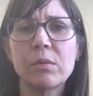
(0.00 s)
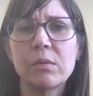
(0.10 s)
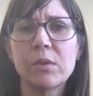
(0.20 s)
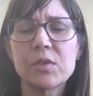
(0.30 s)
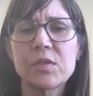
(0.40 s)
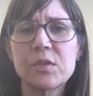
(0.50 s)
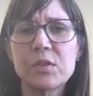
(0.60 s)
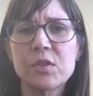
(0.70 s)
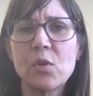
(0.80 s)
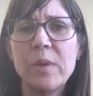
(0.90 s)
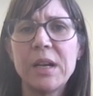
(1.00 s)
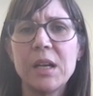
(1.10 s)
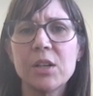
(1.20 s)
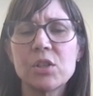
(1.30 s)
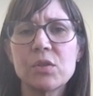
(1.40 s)
There's so
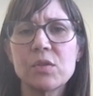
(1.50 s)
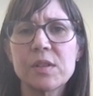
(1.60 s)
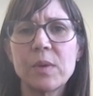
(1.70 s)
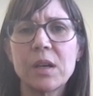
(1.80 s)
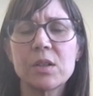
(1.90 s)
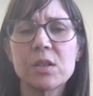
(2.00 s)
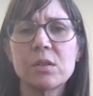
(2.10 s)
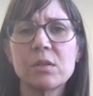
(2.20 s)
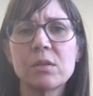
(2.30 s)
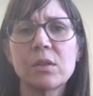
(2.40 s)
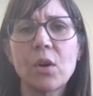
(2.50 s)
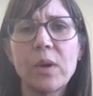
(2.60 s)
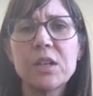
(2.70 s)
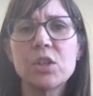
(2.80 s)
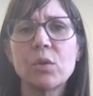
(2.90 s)
many issues that we could go
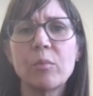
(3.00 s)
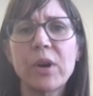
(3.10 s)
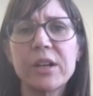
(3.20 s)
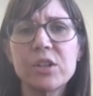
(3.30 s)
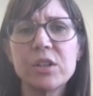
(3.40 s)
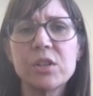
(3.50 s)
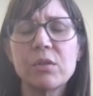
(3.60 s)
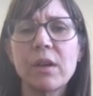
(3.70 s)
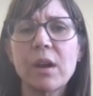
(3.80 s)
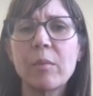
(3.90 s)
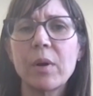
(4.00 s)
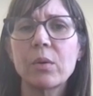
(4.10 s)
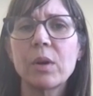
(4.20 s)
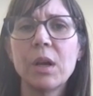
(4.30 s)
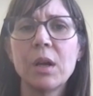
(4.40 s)
into and branch into there
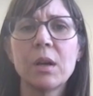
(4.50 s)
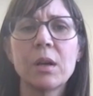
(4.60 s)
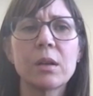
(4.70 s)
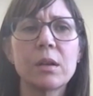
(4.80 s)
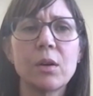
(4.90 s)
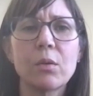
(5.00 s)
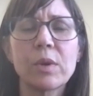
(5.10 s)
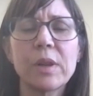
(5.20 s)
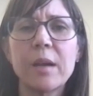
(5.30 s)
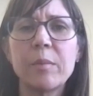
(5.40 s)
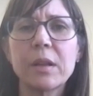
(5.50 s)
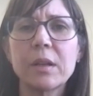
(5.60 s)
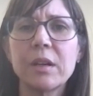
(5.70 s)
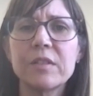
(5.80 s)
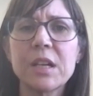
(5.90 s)
about,
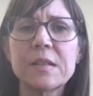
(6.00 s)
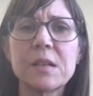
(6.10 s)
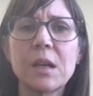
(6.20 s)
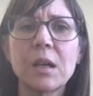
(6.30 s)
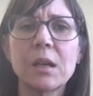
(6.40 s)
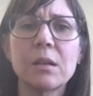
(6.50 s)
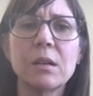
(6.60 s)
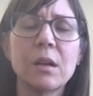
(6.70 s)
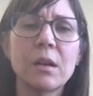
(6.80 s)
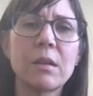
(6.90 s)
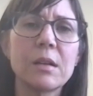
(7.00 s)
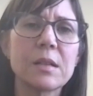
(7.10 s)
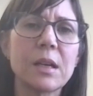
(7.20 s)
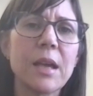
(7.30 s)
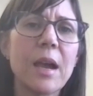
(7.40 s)
reliability of testing and things
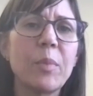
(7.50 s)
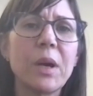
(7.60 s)
like that.